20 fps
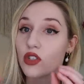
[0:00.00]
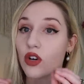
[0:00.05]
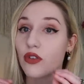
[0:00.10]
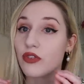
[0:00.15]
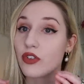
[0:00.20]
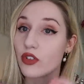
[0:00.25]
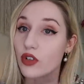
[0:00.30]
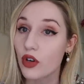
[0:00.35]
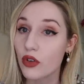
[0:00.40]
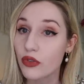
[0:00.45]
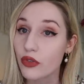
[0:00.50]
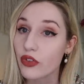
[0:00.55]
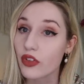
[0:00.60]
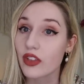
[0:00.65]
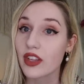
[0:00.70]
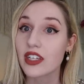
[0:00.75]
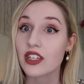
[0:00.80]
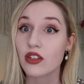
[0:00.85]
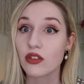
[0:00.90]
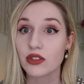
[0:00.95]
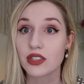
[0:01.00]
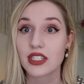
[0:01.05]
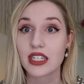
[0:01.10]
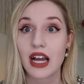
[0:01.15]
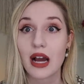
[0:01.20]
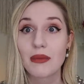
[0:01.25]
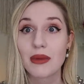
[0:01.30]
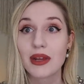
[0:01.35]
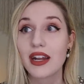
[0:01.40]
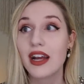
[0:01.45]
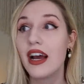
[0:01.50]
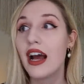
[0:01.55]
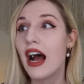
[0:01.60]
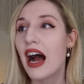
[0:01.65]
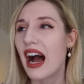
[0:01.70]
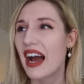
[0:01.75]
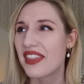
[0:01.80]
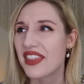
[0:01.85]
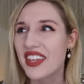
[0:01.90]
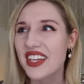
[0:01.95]
So if you go through the link, you'll see, I mean,
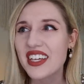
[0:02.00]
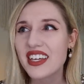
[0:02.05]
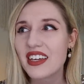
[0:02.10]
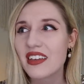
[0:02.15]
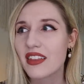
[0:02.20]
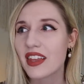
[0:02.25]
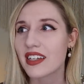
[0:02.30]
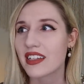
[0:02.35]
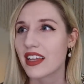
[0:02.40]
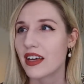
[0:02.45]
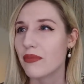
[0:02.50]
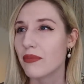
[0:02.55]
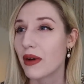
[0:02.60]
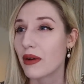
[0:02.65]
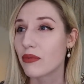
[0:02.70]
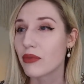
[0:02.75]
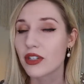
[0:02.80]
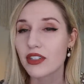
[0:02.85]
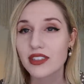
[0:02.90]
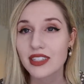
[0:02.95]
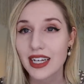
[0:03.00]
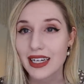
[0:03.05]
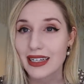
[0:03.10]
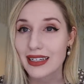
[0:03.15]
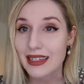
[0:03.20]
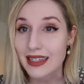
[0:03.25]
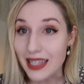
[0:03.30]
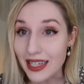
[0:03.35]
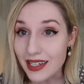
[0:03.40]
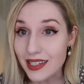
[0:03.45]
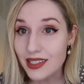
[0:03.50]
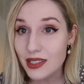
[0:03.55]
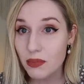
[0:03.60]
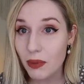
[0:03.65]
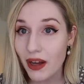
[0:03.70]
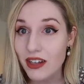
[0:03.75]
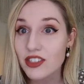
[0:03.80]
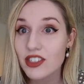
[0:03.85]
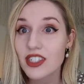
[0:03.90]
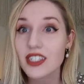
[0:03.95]
I think like they have my Real Technique
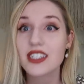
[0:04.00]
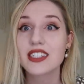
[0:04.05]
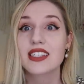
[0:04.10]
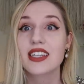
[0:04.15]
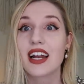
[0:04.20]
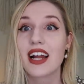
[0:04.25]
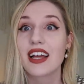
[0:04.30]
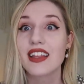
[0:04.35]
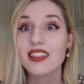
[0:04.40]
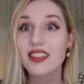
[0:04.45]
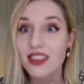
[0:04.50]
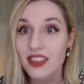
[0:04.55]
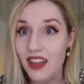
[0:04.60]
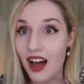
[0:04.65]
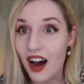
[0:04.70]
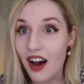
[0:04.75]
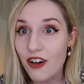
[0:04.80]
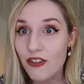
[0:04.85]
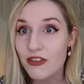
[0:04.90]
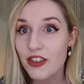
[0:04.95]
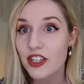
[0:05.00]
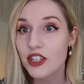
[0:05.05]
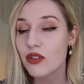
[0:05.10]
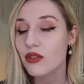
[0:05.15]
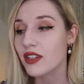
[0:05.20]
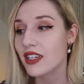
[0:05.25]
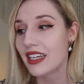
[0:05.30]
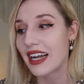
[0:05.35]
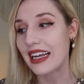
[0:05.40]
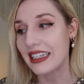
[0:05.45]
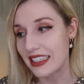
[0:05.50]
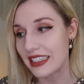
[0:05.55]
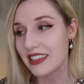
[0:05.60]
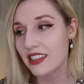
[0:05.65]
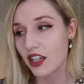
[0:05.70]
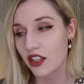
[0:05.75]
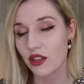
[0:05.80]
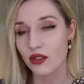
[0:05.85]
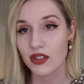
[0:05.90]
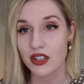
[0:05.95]
sponges that I love that you can get. I didn't
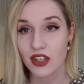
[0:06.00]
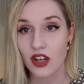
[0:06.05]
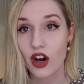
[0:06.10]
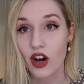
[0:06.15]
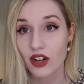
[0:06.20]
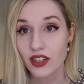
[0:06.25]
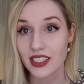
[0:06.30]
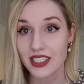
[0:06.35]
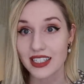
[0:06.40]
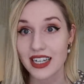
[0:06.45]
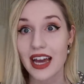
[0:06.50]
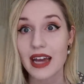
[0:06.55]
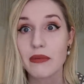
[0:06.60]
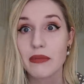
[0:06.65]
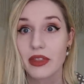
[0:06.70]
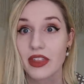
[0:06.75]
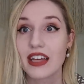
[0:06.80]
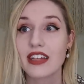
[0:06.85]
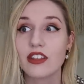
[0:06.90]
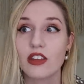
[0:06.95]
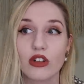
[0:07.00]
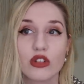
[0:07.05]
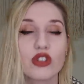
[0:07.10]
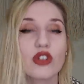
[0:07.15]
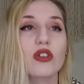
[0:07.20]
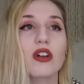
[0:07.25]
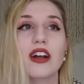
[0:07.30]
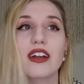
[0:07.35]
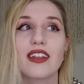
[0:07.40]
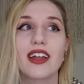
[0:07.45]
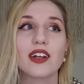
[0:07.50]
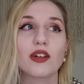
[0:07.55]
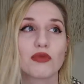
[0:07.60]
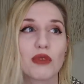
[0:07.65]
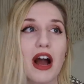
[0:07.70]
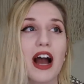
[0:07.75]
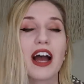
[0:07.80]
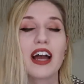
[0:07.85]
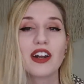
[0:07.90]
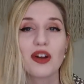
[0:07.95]
get those in the haul today, but like those are a like
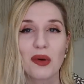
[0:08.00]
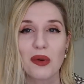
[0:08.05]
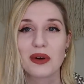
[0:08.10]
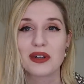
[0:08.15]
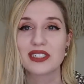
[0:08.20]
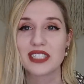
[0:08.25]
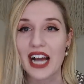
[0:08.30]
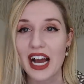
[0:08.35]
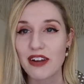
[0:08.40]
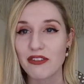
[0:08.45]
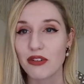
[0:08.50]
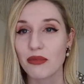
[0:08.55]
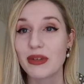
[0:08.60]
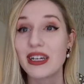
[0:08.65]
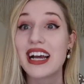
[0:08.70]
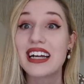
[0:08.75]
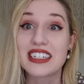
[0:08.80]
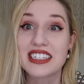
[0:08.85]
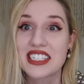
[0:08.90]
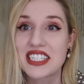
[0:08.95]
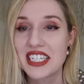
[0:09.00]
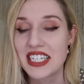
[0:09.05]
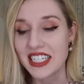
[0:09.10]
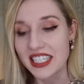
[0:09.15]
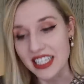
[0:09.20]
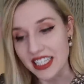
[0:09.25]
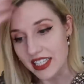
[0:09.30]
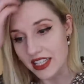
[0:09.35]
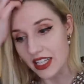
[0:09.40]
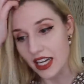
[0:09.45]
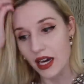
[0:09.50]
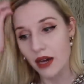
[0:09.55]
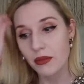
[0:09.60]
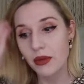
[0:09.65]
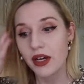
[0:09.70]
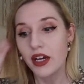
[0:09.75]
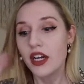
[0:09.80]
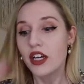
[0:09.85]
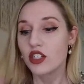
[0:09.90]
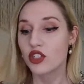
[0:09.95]
ride or die for me. I just didn't need
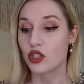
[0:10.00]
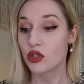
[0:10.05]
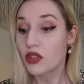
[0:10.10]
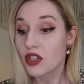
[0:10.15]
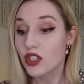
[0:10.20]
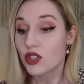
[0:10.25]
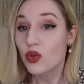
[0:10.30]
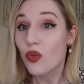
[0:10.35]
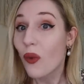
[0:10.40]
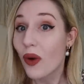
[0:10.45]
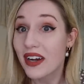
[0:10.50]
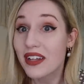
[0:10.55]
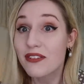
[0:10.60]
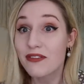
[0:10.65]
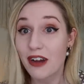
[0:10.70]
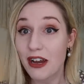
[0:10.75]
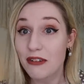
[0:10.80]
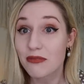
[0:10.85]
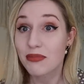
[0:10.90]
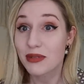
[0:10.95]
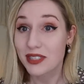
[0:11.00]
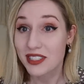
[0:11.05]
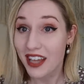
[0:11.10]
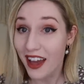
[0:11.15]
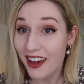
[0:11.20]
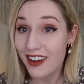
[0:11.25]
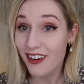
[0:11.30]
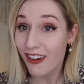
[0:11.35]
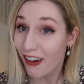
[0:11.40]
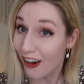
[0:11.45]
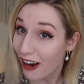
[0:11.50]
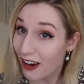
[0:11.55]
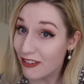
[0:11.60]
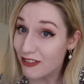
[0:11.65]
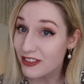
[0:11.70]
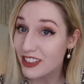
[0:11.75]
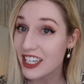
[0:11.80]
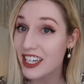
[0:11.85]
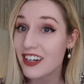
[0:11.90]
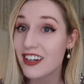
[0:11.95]
them. So you can get 25%
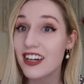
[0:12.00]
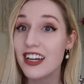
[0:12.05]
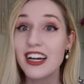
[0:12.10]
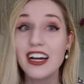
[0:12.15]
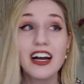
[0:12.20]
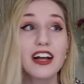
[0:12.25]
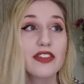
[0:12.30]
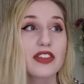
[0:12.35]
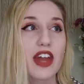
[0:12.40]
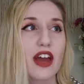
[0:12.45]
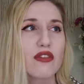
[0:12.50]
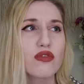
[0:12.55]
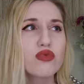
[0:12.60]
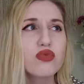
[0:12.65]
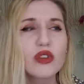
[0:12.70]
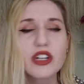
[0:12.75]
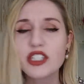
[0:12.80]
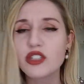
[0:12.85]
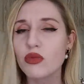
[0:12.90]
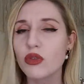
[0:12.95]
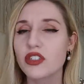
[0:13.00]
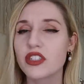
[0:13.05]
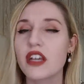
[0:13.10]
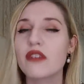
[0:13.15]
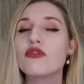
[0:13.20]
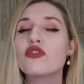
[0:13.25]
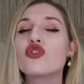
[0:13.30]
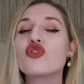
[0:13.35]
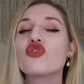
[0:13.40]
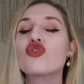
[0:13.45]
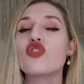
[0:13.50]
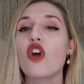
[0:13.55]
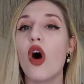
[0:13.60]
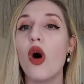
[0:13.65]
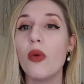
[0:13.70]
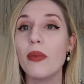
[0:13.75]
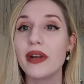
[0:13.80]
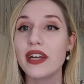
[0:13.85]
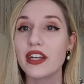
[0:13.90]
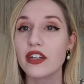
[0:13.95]
off there. They have Rituals. They have
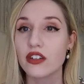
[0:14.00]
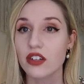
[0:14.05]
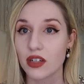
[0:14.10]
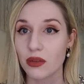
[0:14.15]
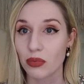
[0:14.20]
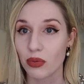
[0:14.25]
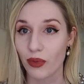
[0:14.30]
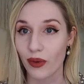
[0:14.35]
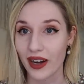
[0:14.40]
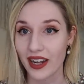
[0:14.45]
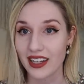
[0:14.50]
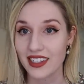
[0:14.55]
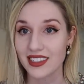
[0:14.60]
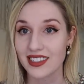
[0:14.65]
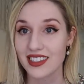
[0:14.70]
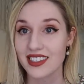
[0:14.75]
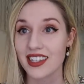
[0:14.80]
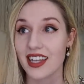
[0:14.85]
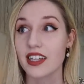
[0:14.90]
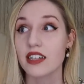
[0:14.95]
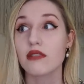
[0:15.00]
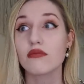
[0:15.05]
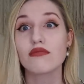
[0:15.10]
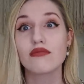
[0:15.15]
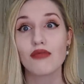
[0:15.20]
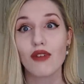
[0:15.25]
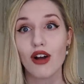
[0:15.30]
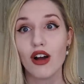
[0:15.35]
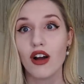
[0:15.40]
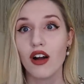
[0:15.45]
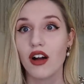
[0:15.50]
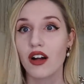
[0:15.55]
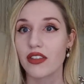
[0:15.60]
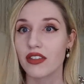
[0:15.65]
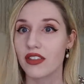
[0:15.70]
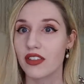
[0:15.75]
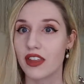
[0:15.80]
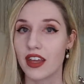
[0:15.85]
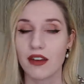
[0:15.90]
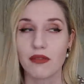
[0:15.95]
so many good brands. Like,
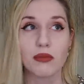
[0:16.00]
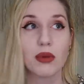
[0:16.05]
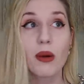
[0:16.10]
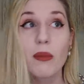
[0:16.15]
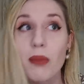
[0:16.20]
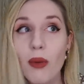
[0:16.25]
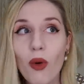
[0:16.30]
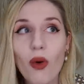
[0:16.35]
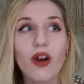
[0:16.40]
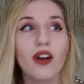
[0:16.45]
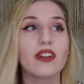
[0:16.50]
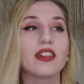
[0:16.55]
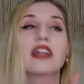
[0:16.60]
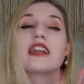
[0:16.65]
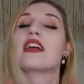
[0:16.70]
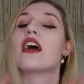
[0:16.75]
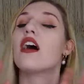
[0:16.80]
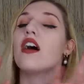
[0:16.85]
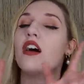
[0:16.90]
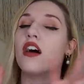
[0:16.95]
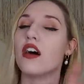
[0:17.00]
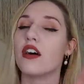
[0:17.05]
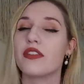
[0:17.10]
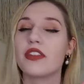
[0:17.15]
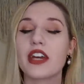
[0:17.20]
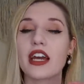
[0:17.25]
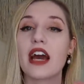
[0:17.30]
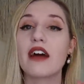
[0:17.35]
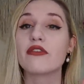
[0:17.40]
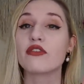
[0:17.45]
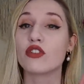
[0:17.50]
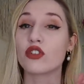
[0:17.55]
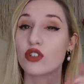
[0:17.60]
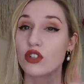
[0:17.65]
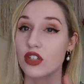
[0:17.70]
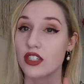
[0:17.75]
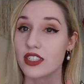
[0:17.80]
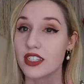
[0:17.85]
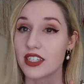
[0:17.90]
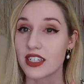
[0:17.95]
they have Babor, like, oh, they have
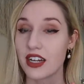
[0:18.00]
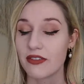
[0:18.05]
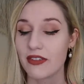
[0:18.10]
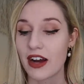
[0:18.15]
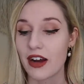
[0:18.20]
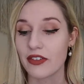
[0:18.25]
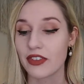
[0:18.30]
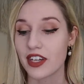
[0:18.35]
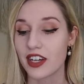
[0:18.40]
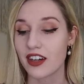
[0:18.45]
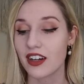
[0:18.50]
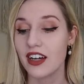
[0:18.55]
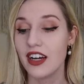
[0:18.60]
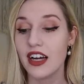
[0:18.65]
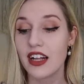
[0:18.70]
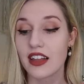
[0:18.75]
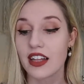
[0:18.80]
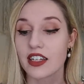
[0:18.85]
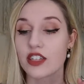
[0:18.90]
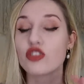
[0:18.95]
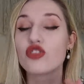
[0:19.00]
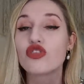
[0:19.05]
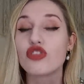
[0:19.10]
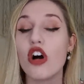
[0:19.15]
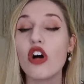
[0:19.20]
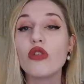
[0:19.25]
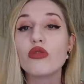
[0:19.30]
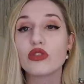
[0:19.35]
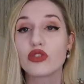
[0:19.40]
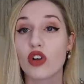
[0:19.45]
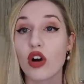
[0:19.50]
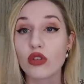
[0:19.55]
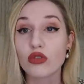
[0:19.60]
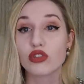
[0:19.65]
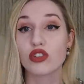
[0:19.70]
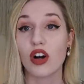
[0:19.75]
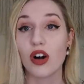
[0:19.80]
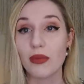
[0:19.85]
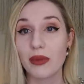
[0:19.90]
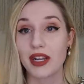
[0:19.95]
good stuff out there. Like so
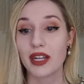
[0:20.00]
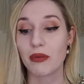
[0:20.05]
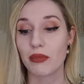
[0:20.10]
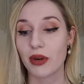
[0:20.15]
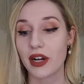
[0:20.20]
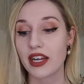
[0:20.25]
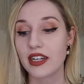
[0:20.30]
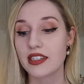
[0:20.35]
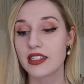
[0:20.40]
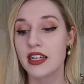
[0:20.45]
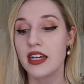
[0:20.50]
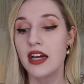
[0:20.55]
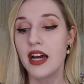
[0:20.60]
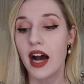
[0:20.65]
many brands.